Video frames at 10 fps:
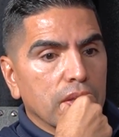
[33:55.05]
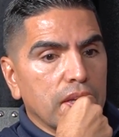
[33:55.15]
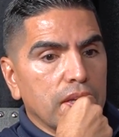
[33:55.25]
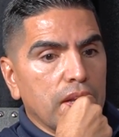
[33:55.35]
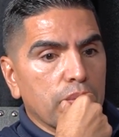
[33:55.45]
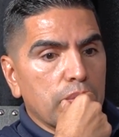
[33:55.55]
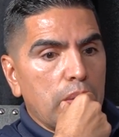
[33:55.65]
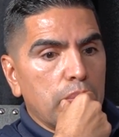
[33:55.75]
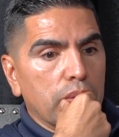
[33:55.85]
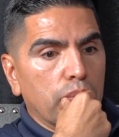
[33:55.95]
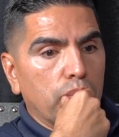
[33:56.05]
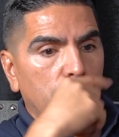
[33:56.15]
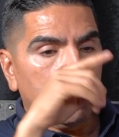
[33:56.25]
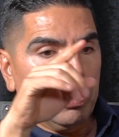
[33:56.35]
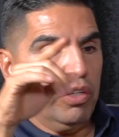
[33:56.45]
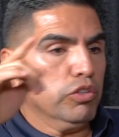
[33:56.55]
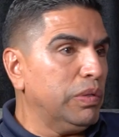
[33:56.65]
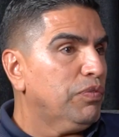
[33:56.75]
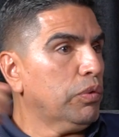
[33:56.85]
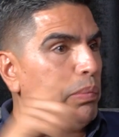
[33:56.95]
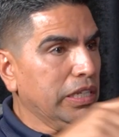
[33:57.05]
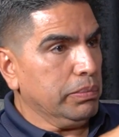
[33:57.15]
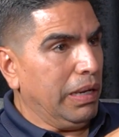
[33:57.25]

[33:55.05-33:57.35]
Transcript: and I remember one of the hills before Magic